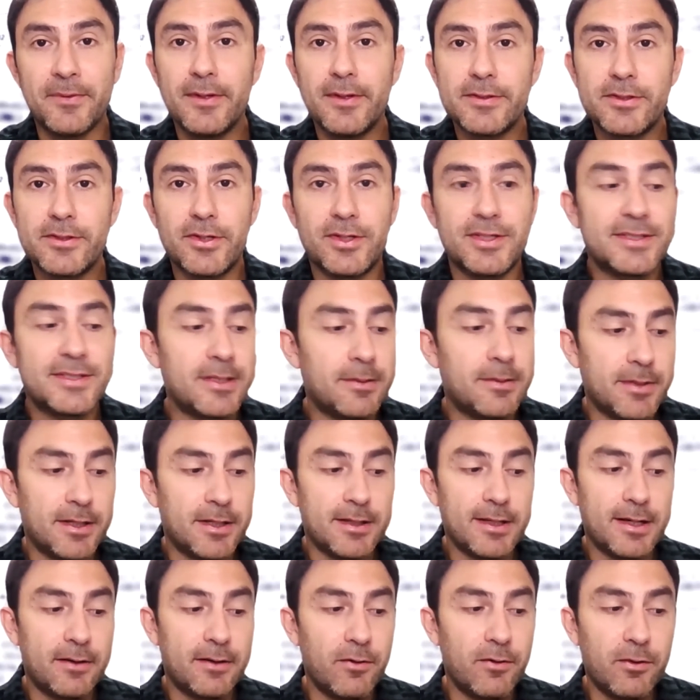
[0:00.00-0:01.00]
So it's something
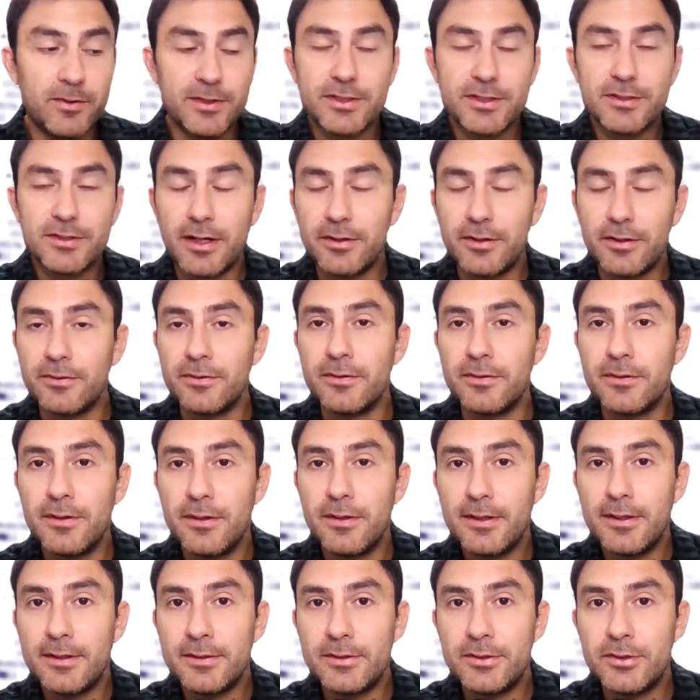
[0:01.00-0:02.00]
that I've always tried
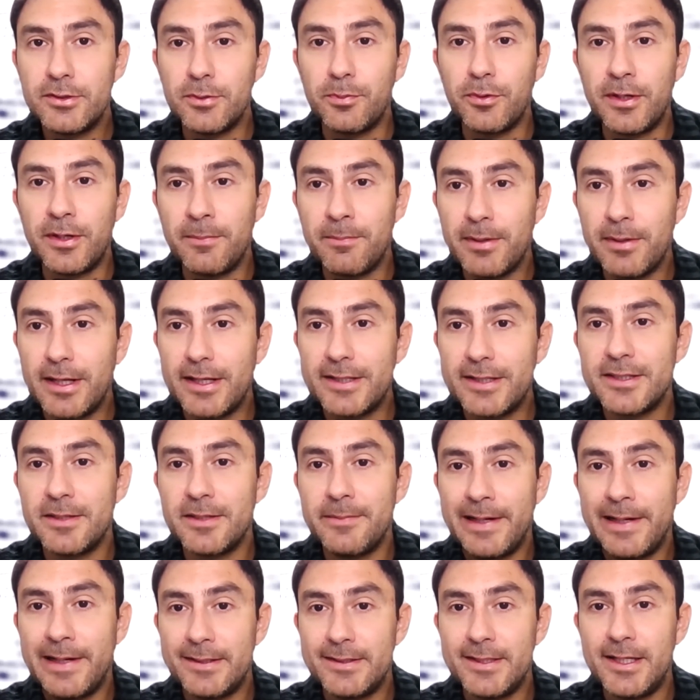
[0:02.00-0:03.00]
to put in place in
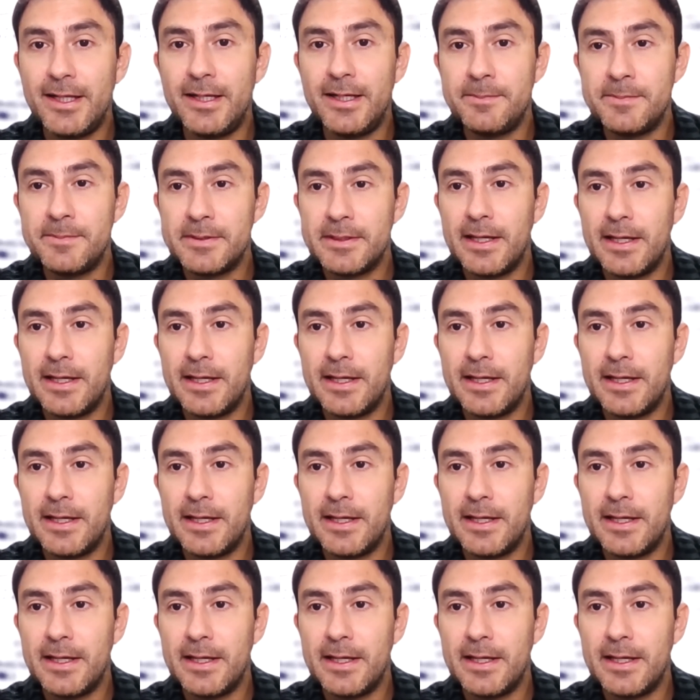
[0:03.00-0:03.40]
my teams,